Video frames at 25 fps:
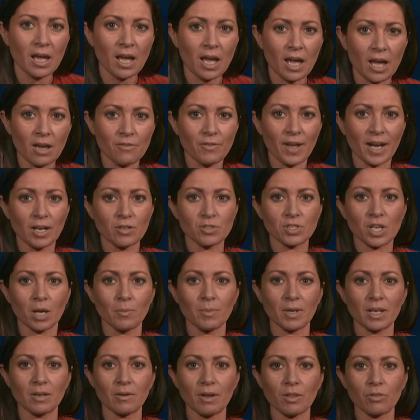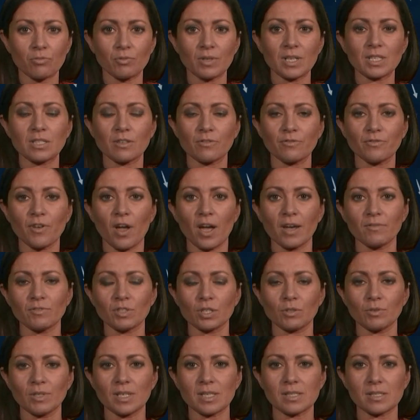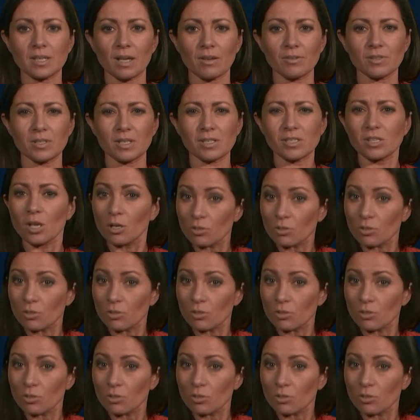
Values coming in around 3 to 5 degrees Celsius.